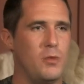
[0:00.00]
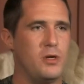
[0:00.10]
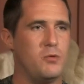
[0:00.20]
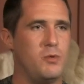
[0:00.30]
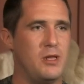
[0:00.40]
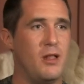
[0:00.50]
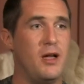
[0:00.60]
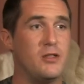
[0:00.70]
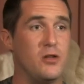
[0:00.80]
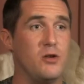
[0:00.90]
which we'd
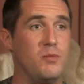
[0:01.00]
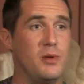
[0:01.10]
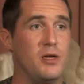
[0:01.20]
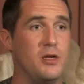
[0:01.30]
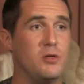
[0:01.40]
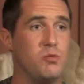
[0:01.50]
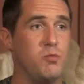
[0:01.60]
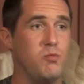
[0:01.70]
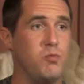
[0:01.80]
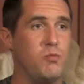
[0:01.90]
like to because
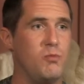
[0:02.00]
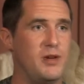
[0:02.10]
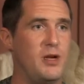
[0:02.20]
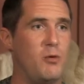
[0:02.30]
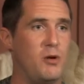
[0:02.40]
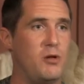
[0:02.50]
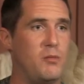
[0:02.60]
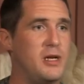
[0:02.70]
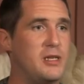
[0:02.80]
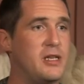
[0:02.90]
we yeah. don't want
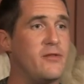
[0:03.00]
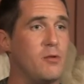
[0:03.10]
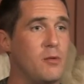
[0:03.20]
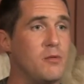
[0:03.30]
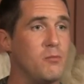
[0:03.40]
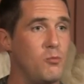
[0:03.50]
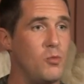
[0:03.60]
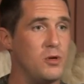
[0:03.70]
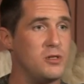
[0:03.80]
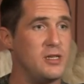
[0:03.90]
to because everyone
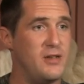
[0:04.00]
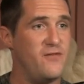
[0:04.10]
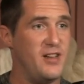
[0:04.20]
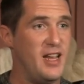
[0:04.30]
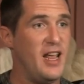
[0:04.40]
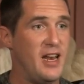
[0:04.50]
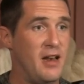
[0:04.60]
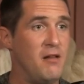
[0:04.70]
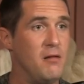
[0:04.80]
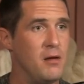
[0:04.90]
wants to fit
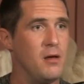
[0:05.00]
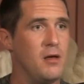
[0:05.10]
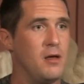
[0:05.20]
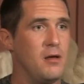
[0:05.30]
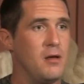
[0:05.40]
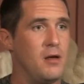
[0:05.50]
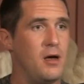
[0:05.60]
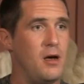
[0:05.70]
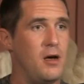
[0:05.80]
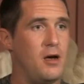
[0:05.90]
in yeah
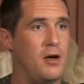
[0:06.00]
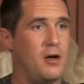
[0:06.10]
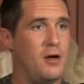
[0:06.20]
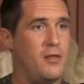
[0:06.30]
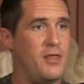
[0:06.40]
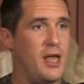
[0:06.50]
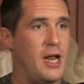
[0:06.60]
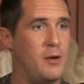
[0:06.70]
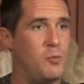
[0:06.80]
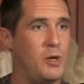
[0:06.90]
uh,
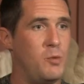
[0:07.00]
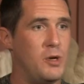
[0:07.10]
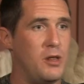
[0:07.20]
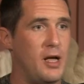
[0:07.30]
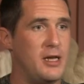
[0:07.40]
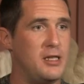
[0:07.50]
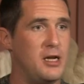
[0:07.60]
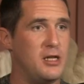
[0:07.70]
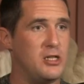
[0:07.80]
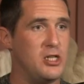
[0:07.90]
then we would like
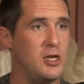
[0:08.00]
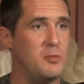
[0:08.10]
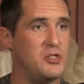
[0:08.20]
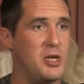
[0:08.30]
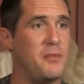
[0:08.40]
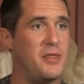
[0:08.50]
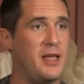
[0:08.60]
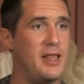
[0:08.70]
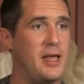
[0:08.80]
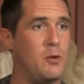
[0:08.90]
to consume
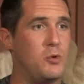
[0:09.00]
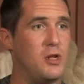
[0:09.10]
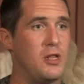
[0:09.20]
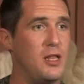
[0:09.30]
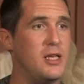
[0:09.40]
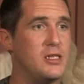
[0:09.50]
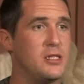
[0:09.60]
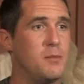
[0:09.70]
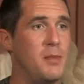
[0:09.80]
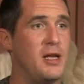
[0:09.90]
something that would at
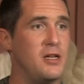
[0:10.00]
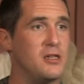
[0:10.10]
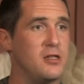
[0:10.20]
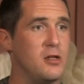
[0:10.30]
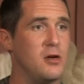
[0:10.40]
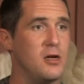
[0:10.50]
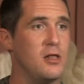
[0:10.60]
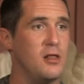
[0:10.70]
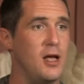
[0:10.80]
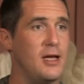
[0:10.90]
least make us look
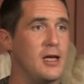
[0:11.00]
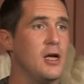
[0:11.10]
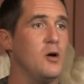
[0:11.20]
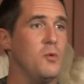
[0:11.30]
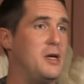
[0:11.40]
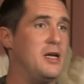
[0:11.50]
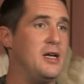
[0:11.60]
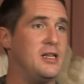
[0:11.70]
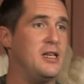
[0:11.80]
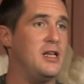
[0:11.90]
like we
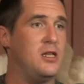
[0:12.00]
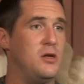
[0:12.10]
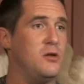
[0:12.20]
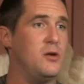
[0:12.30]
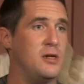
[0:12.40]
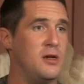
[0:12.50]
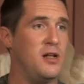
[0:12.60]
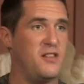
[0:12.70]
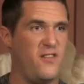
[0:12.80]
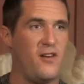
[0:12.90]
can continue doing
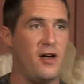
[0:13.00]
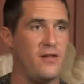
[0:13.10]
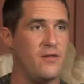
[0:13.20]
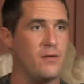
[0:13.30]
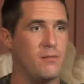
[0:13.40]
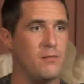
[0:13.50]
9 to 5